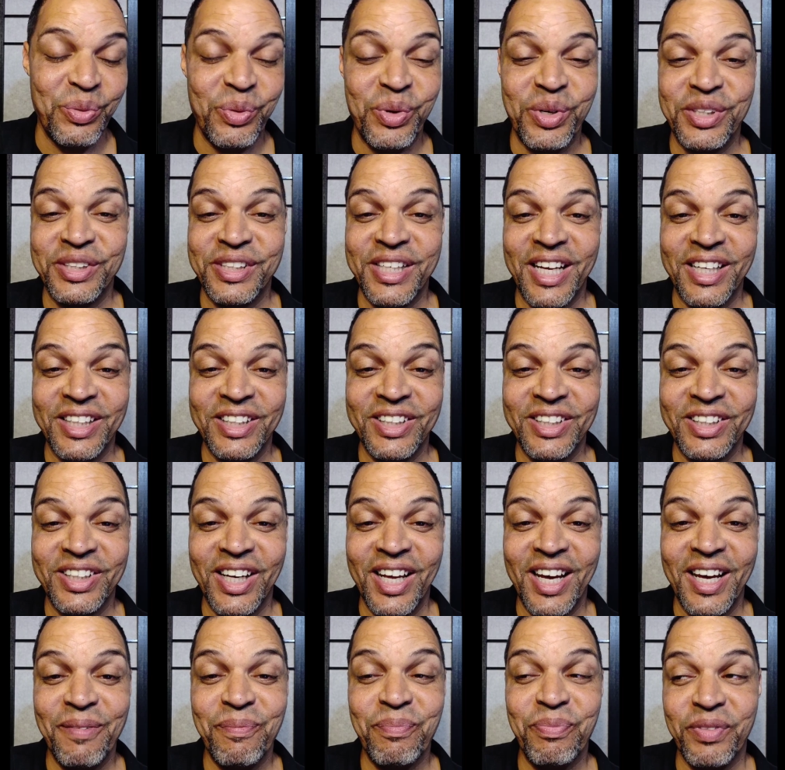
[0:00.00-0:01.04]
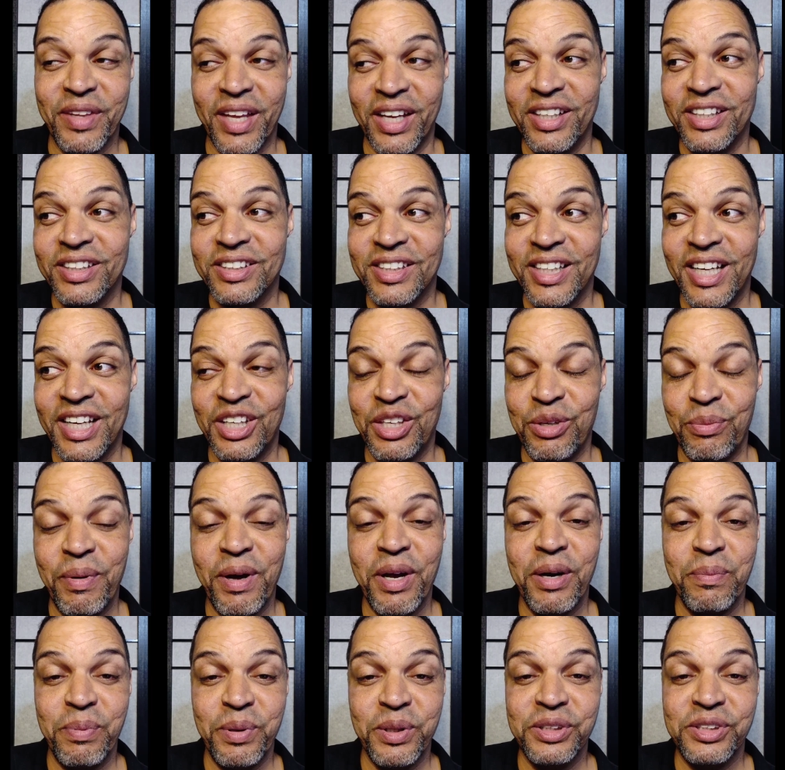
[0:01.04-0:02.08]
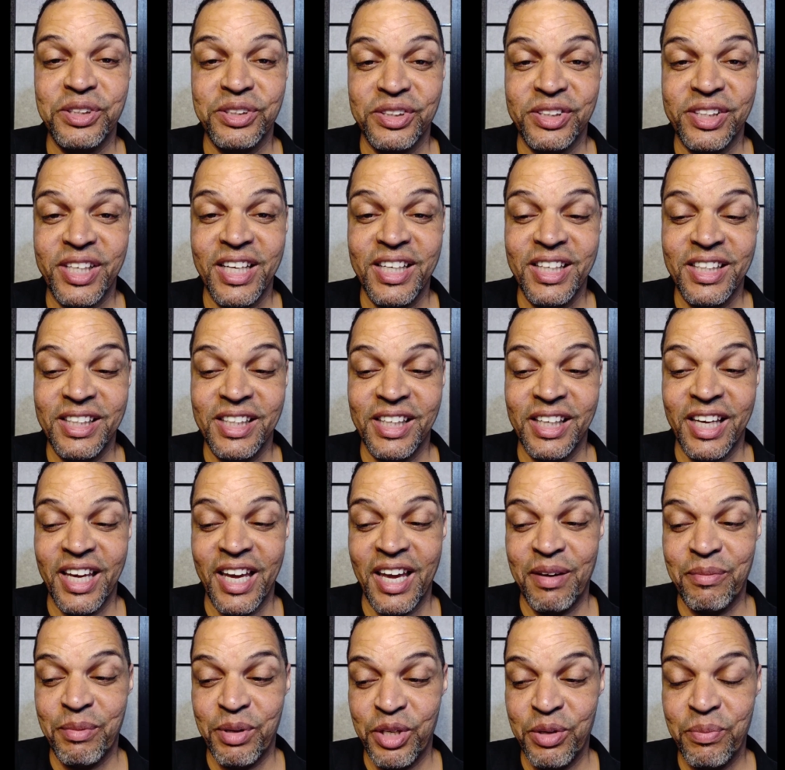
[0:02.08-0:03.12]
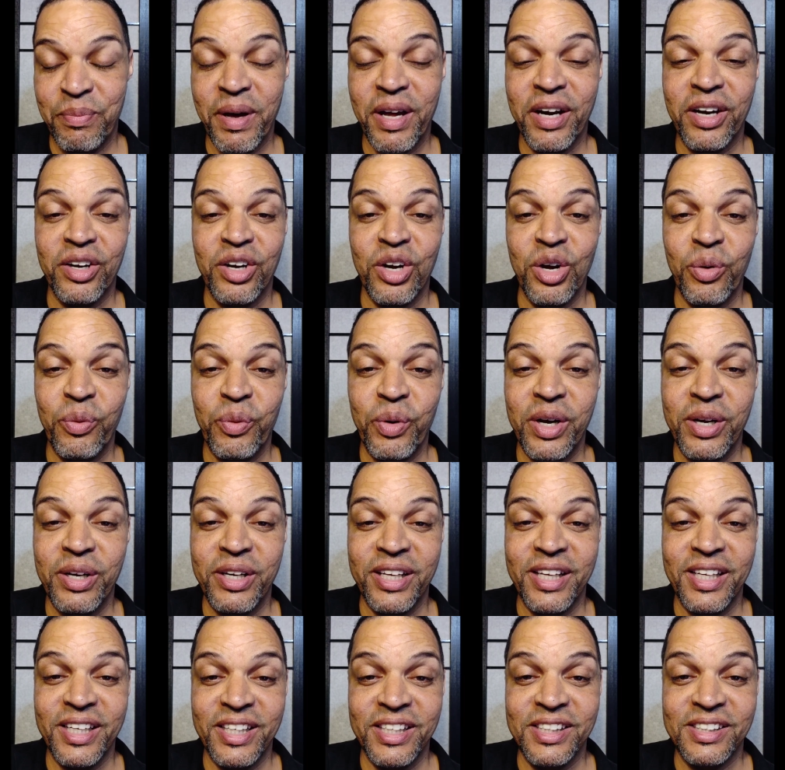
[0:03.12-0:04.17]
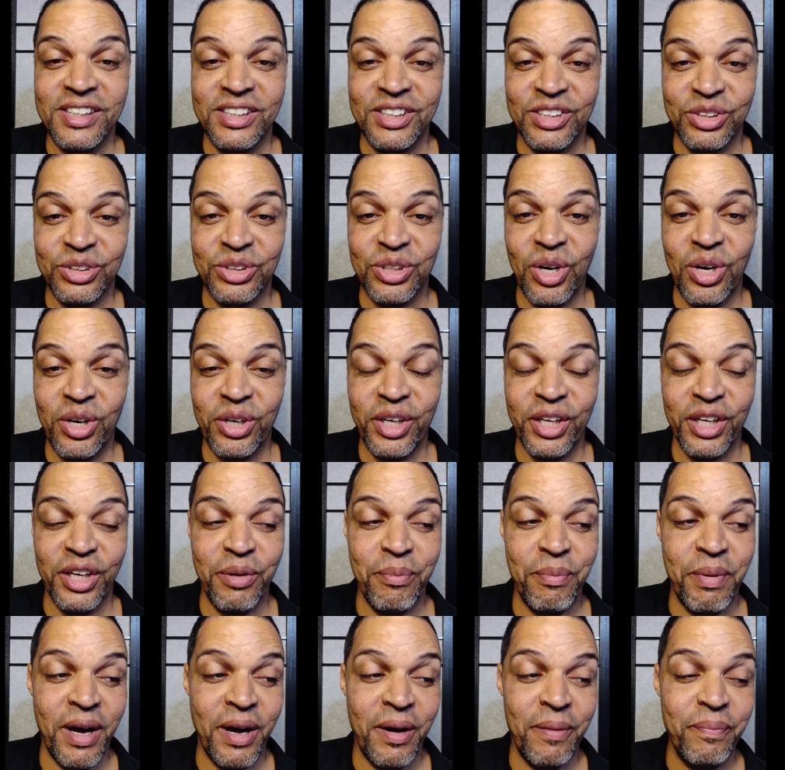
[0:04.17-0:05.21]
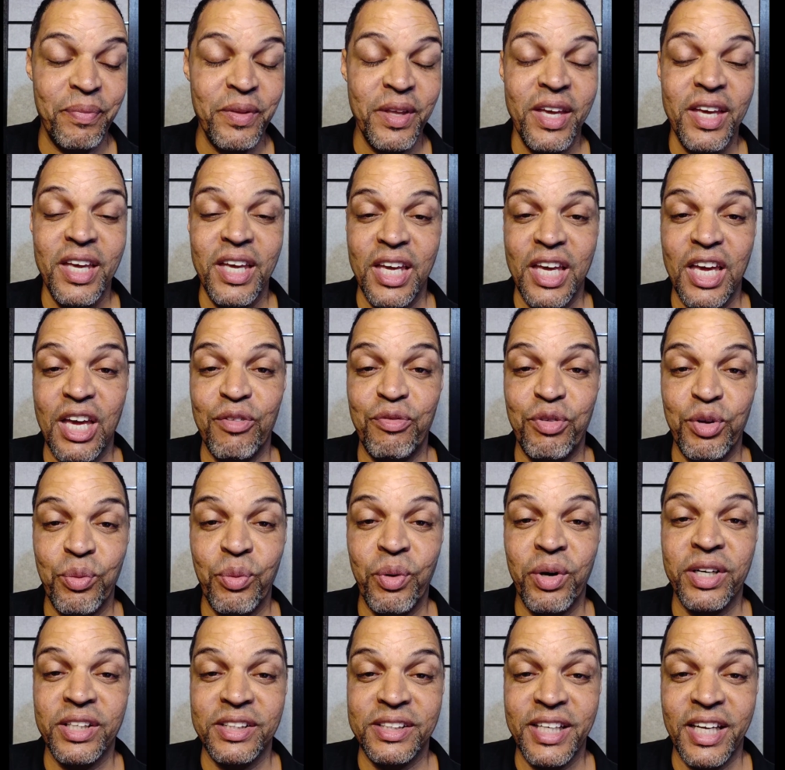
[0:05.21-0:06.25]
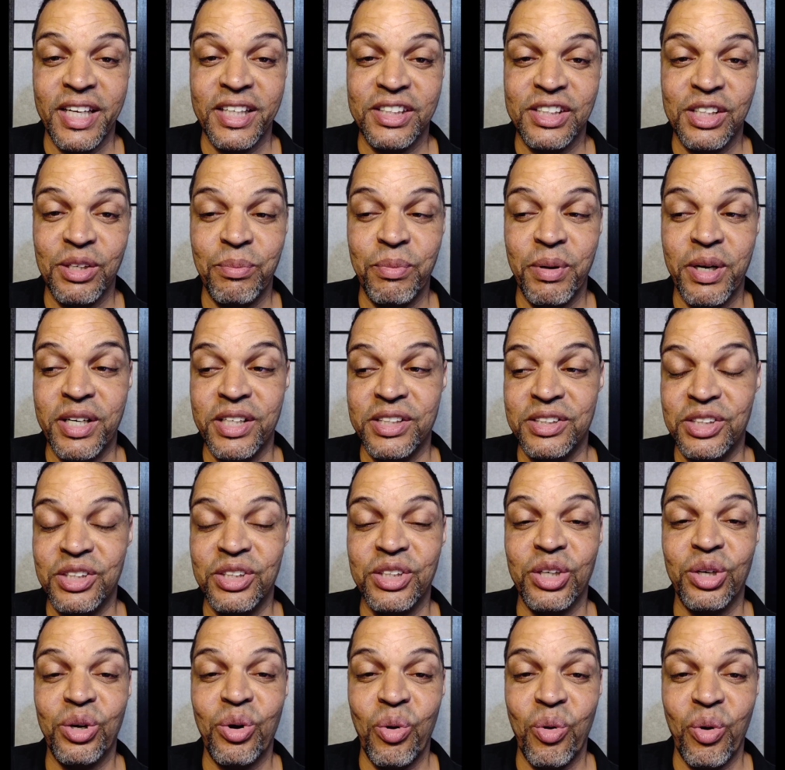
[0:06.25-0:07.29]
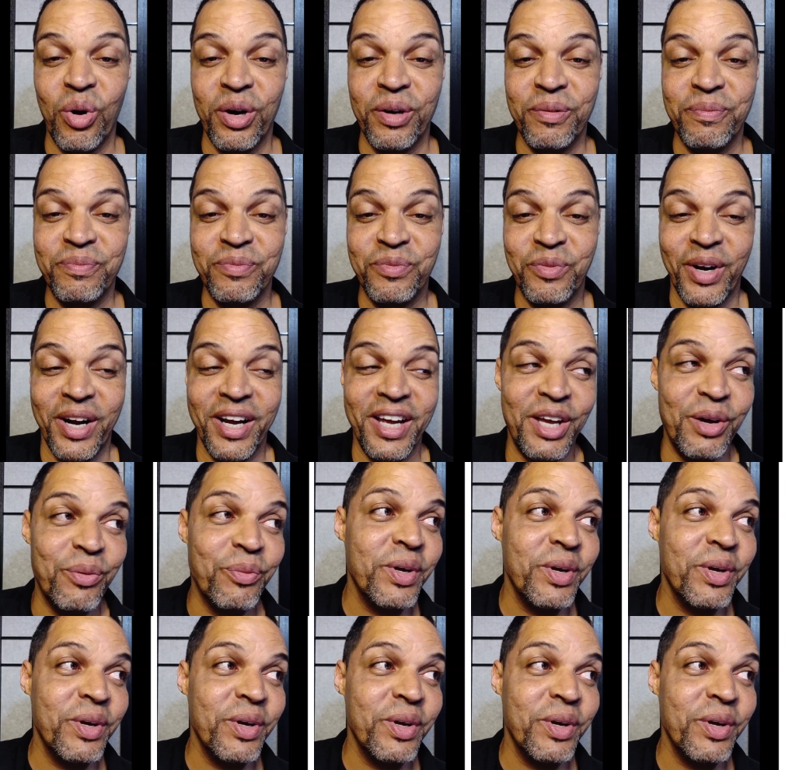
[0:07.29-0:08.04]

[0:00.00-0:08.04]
What does that look like? That looks like you better put your skin in the game and you better know what it is that you're talking about if you want to take somebody to the court, right?